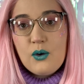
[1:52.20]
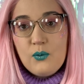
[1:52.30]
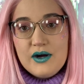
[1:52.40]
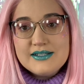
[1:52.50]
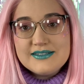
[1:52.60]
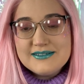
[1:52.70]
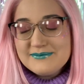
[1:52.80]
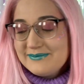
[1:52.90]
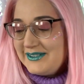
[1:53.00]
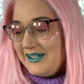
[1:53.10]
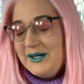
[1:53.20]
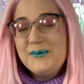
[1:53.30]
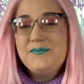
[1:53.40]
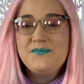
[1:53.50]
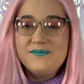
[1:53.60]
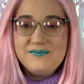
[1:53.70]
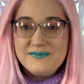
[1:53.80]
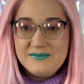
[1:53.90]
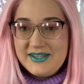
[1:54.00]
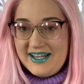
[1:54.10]
what? So,
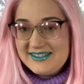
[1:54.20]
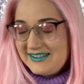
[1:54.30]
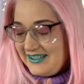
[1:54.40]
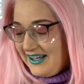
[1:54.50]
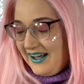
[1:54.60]
yes.